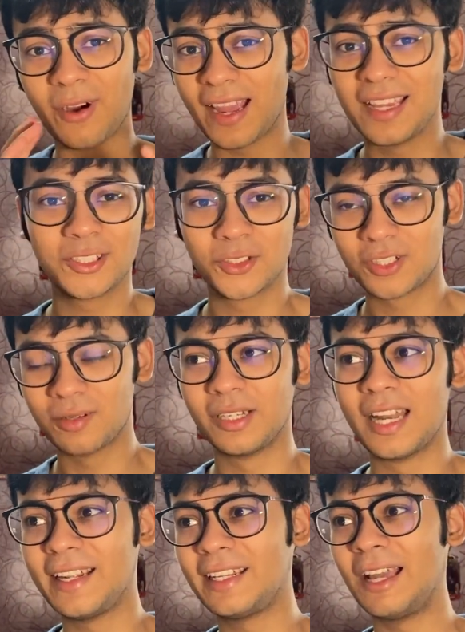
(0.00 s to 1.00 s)
why I chose
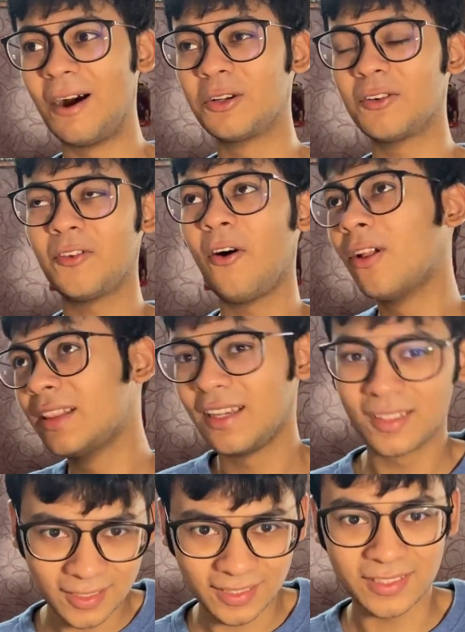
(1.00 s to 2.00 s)
IIIT out of all the other